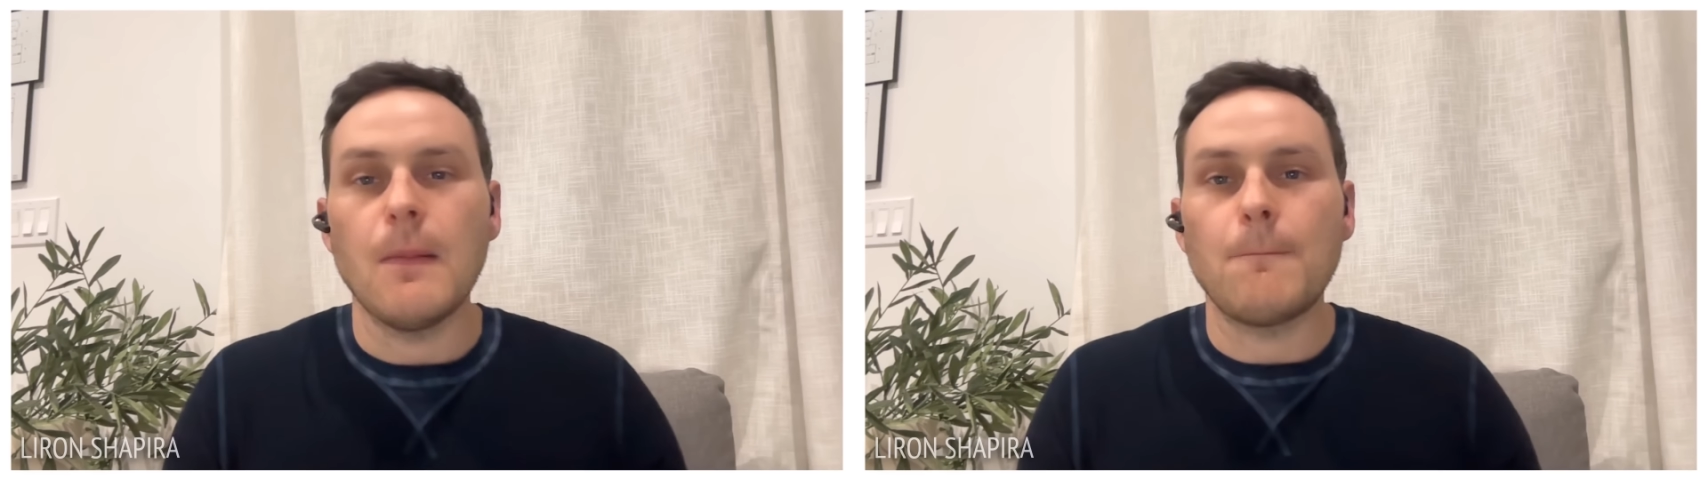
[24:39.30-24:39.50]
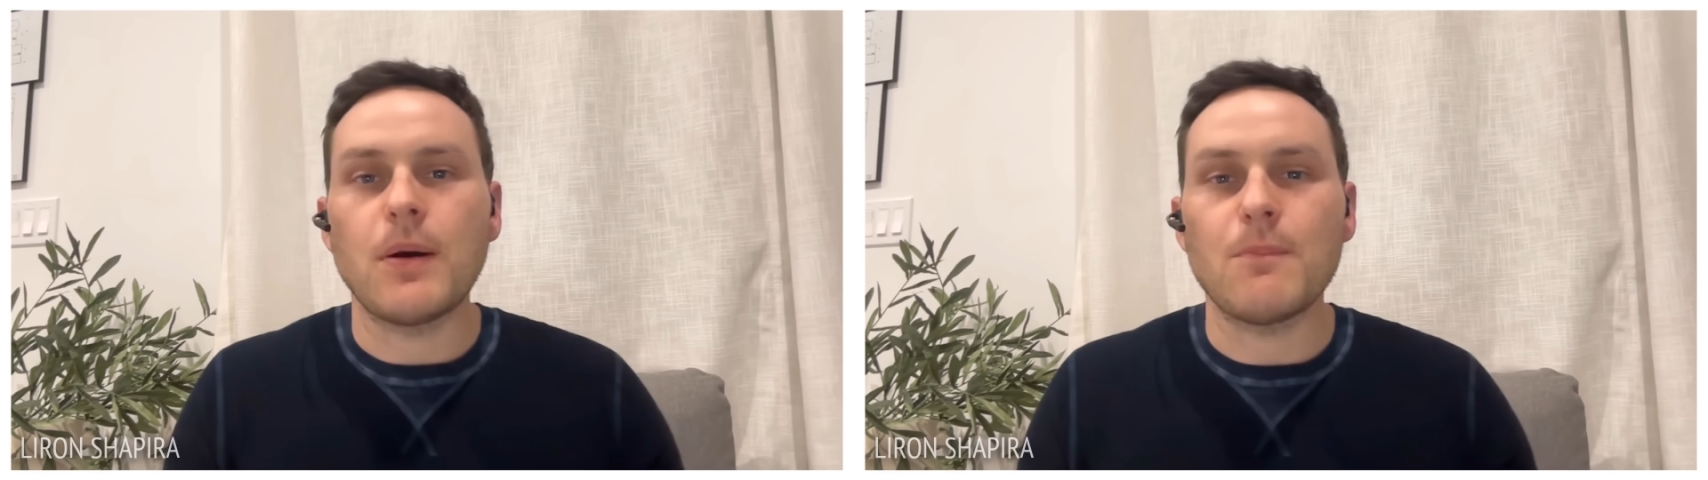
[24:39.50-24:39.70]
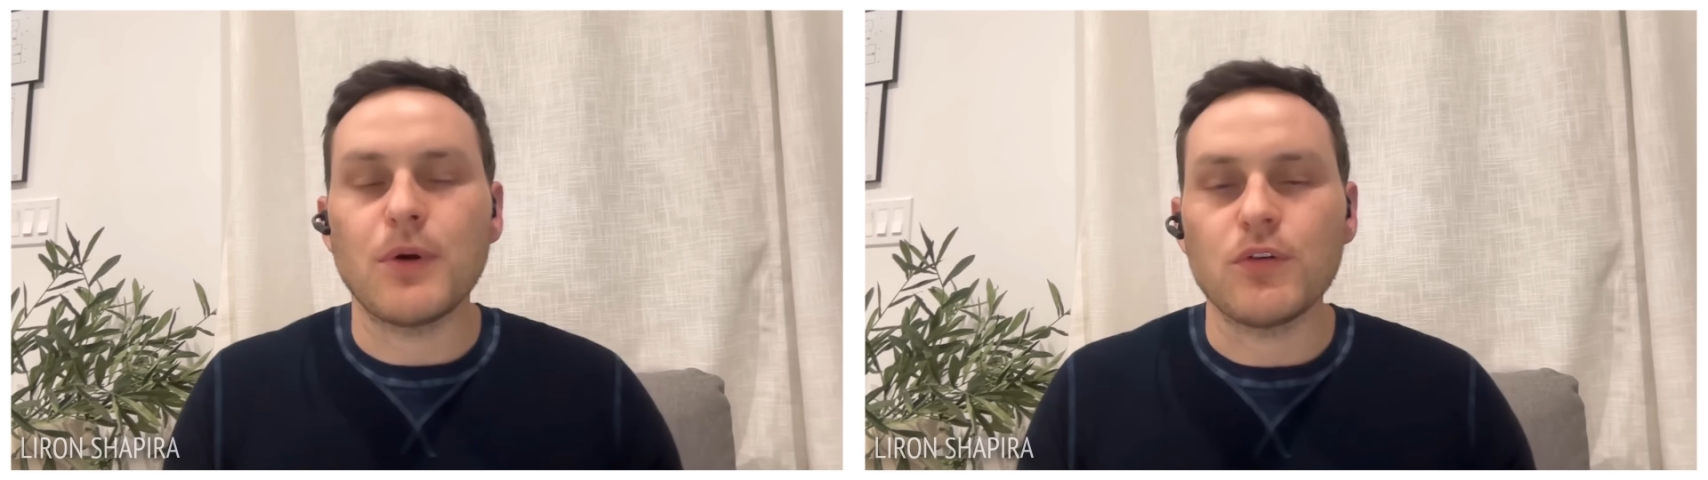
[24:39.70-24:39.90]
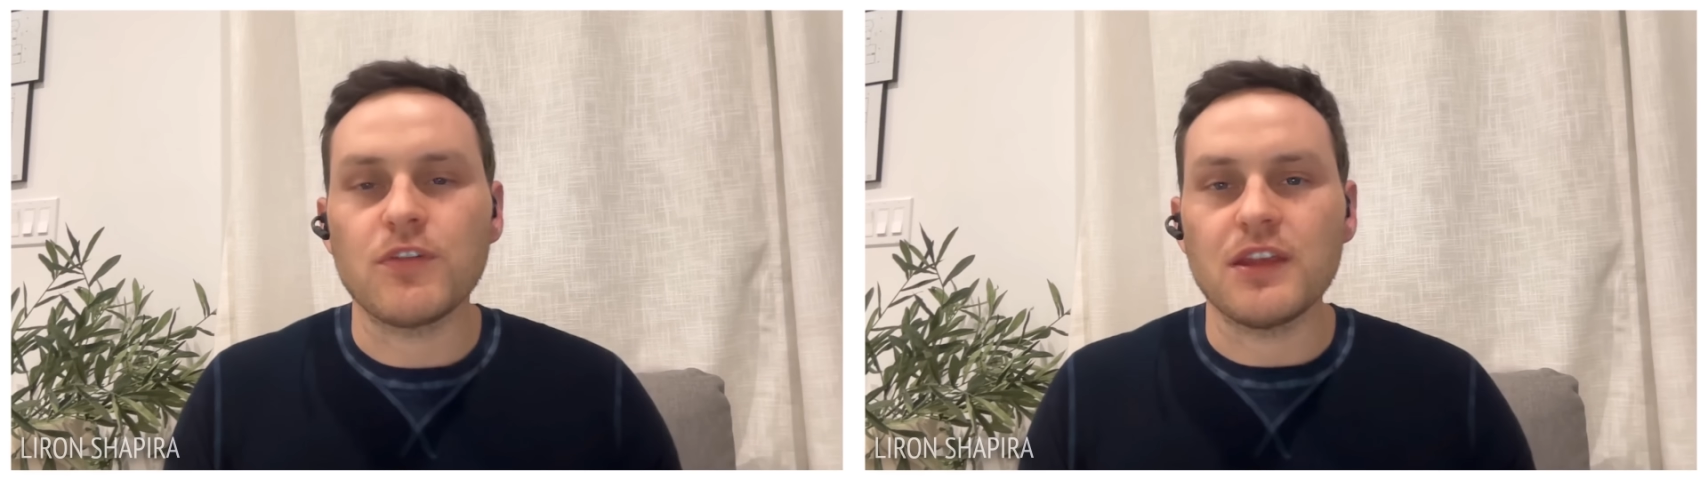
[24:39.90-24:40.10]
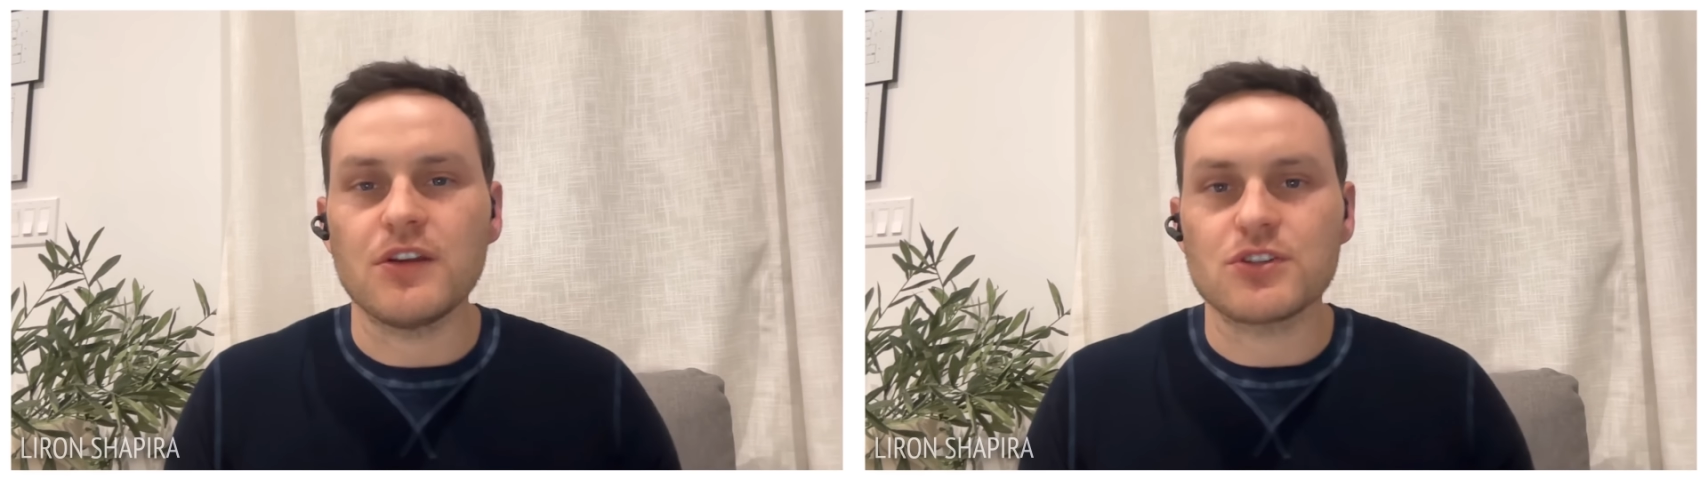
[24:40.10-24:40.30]
but
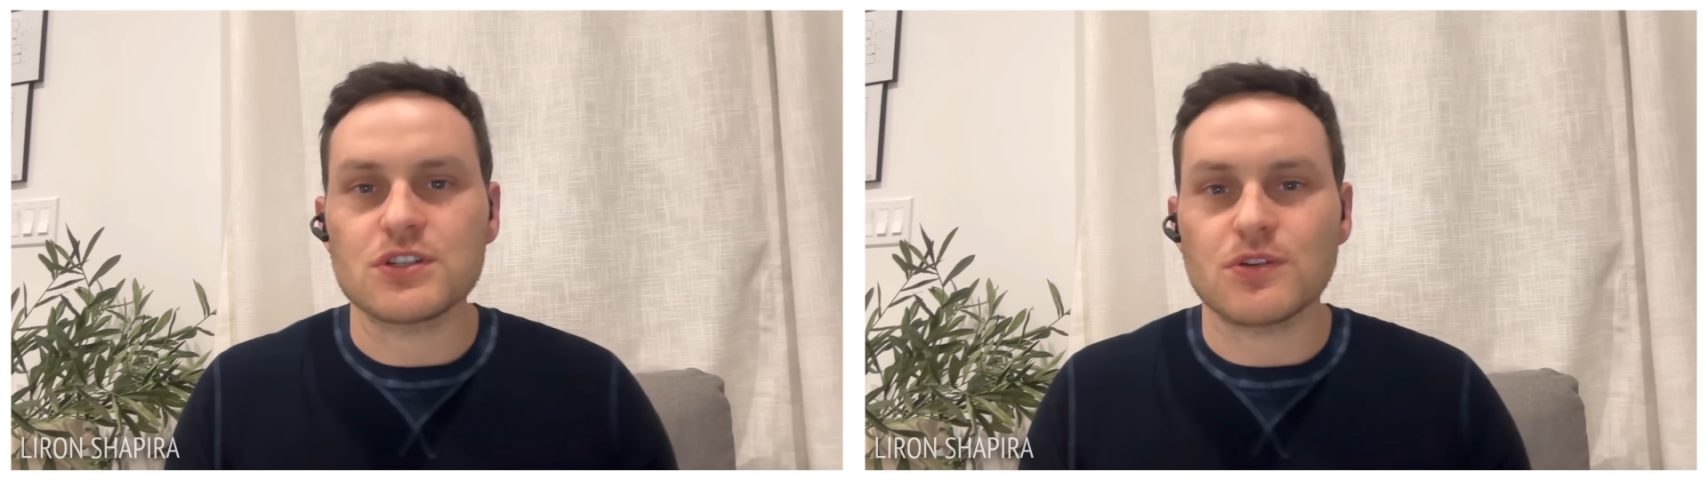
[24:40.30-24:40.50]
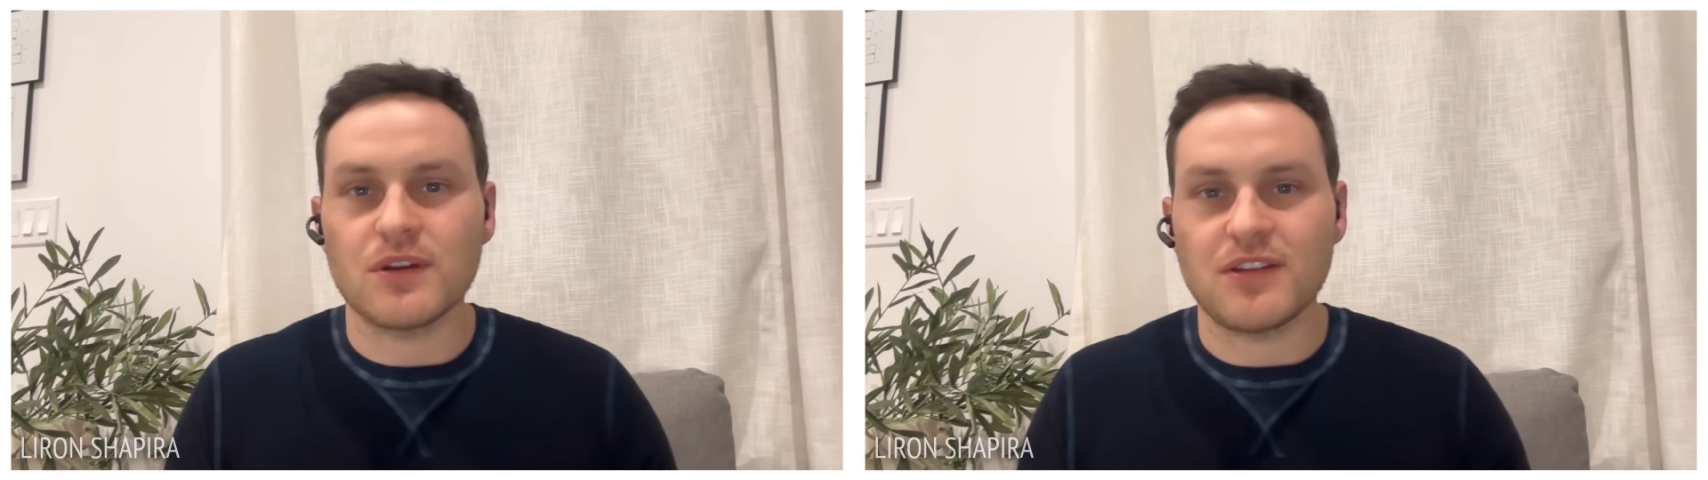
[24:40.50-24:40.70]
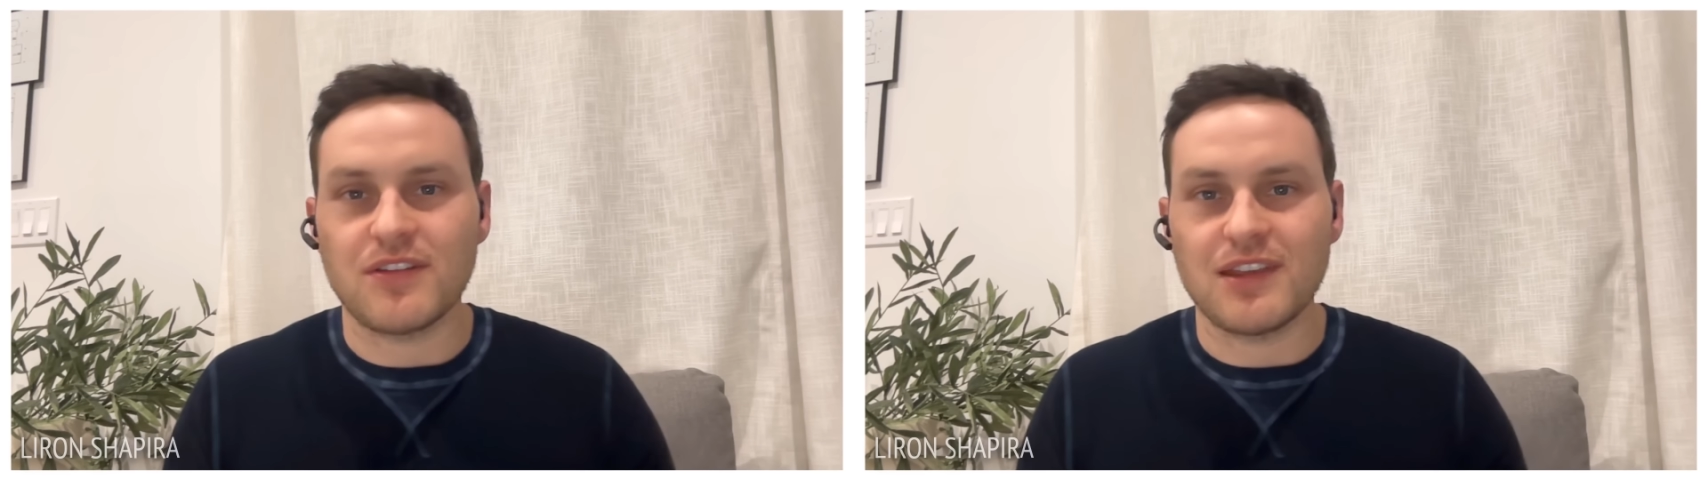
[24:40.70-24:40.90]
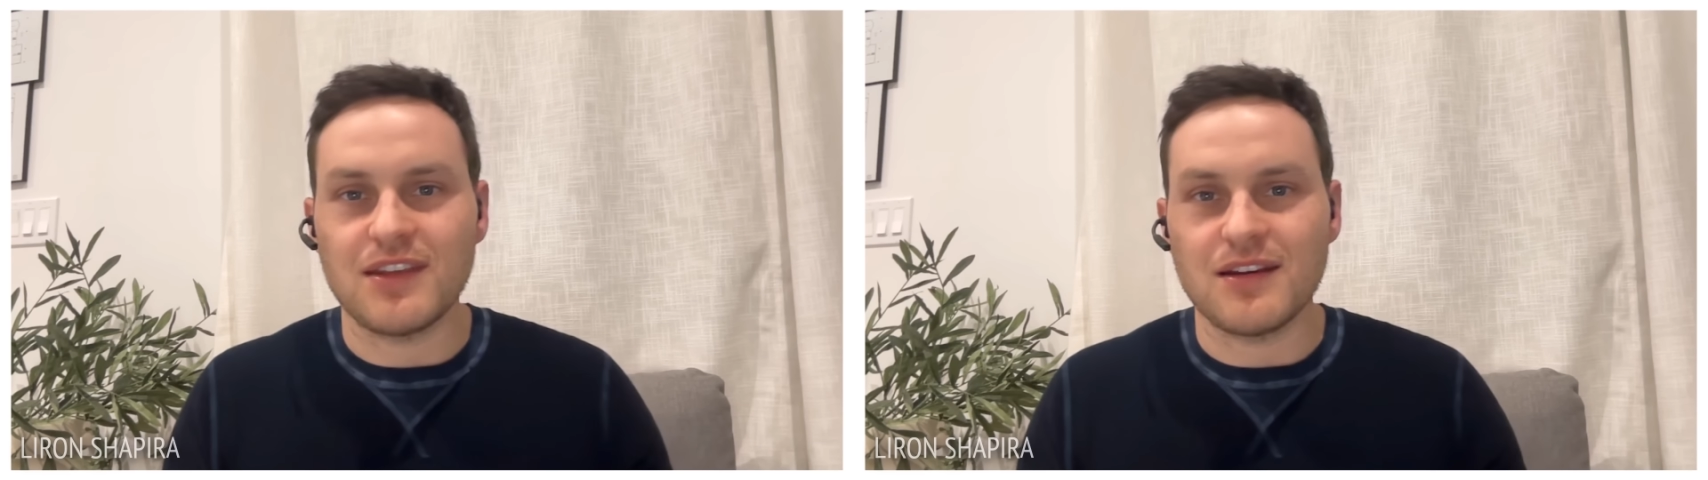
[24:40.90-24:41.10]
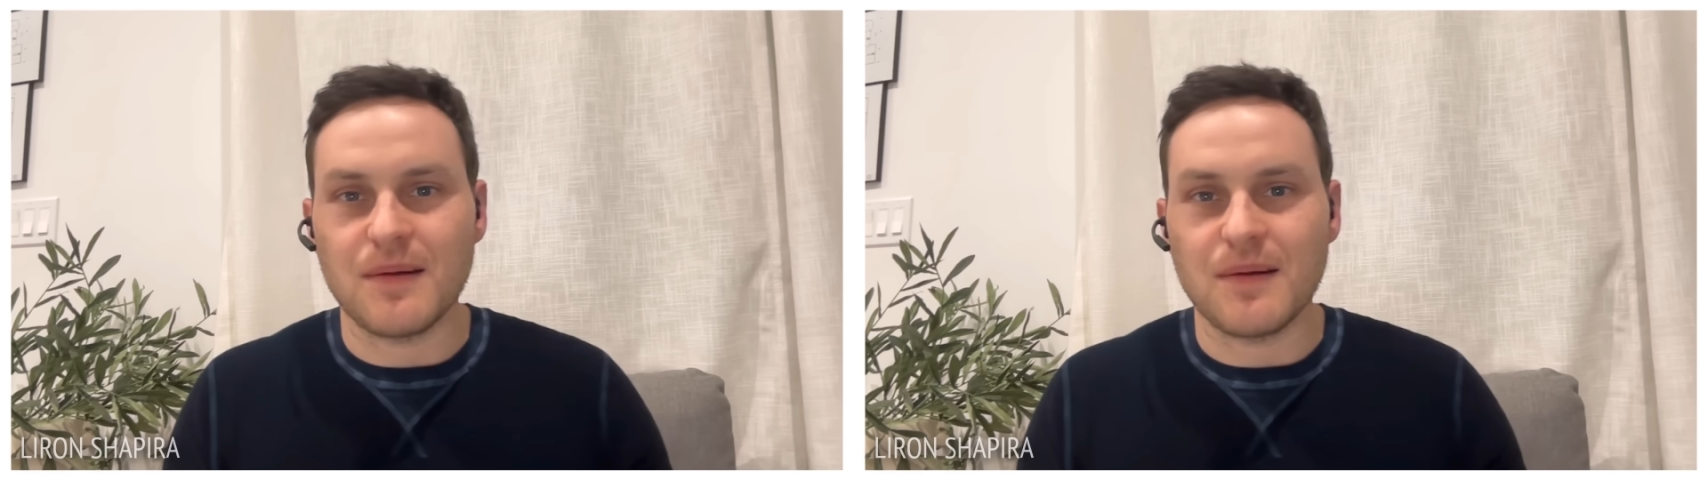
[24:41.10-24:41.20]
mostly you're just going to see